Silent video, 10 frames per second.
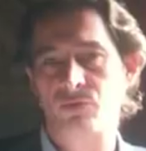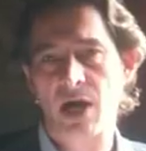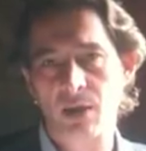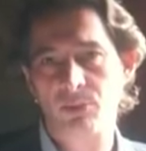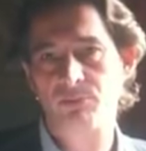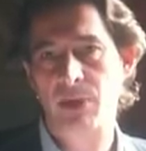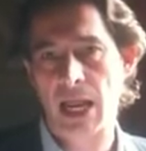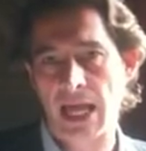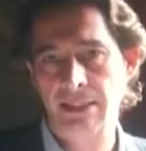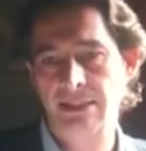Ripe,
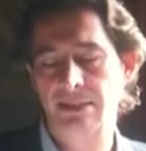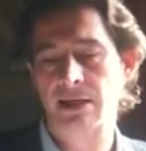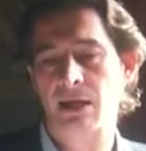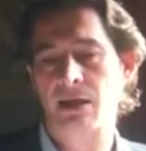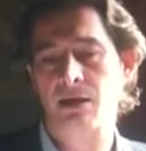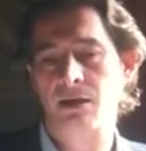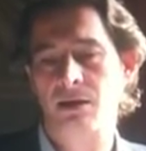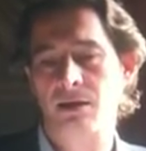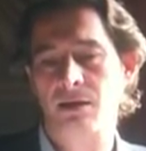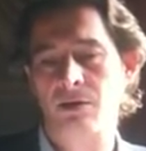balanced,
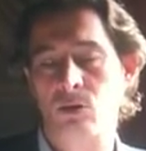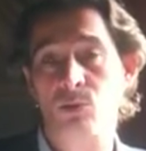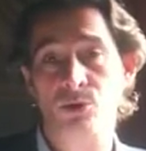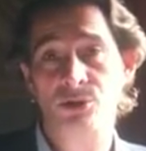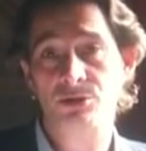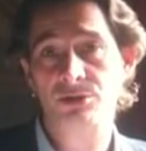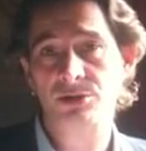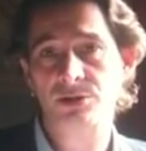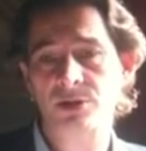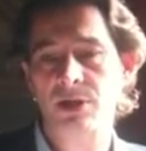
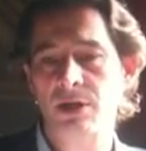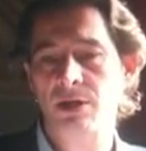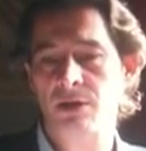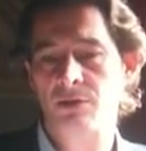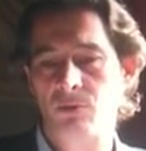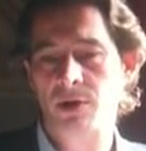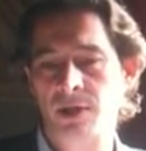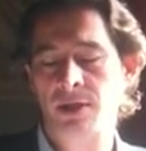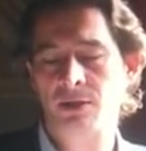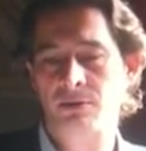homogeneous,
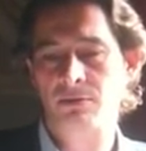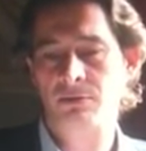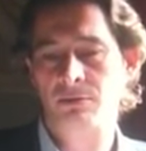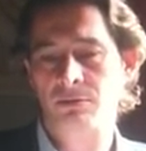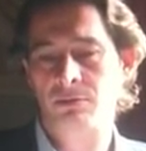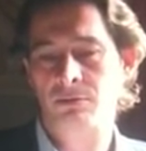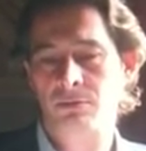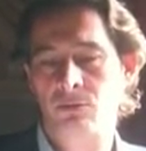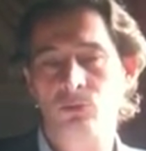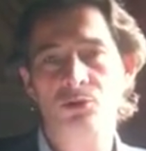where
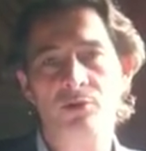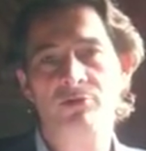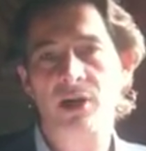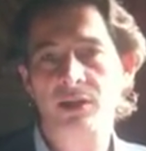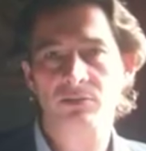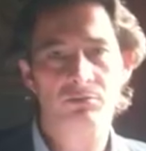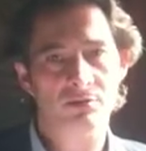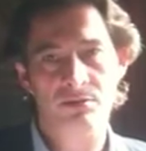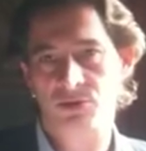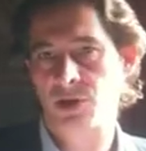all the 3
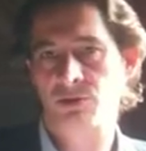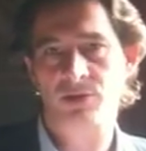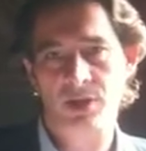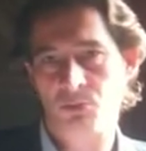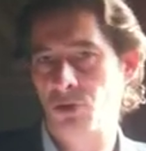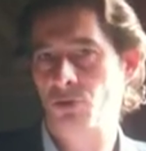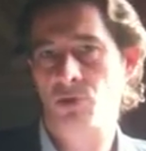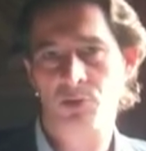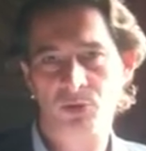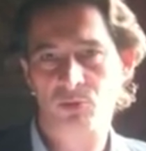varietals, Chardonnay, Pinot
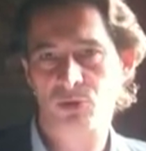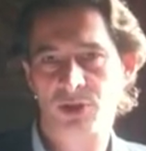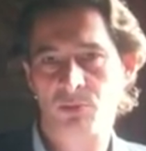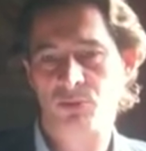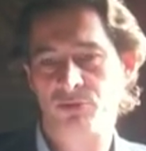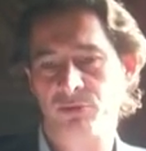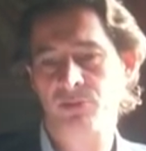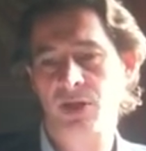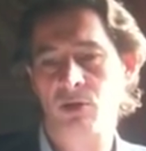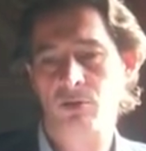Noir, and Pinot Meunier,
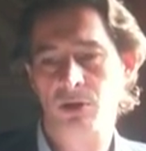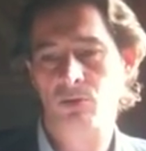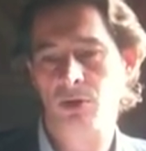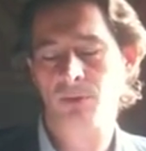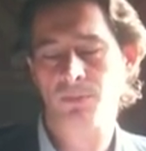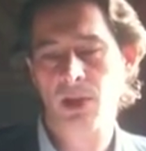perform equally well.